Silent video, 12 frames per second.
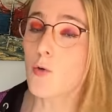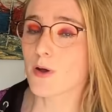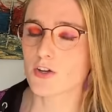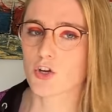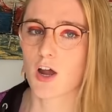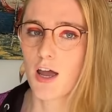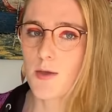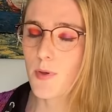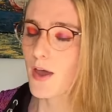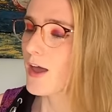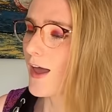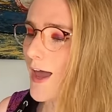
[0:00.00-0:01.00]
much hype,
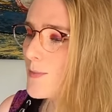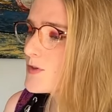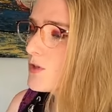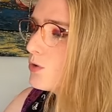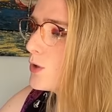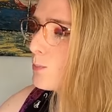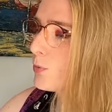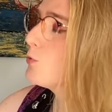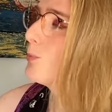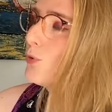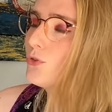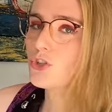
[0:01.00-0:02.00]
absolutely
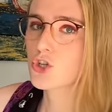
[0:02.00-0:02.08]
blueballed the